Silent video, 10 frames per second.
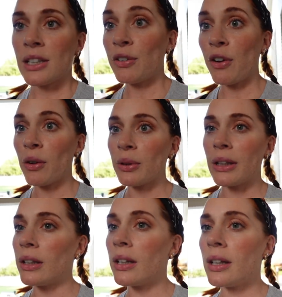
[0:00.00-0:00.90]
she felt really
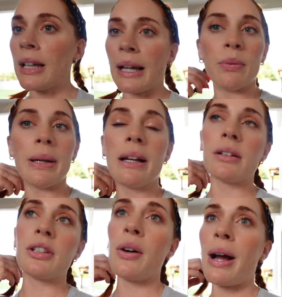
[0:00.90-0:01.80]
good like a week or
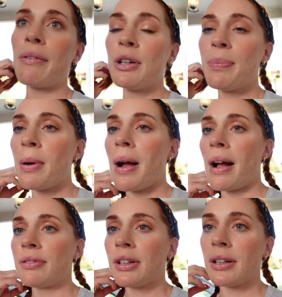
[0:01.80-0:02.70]
so
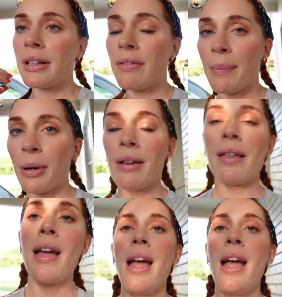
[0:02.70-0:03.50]
after giving birth,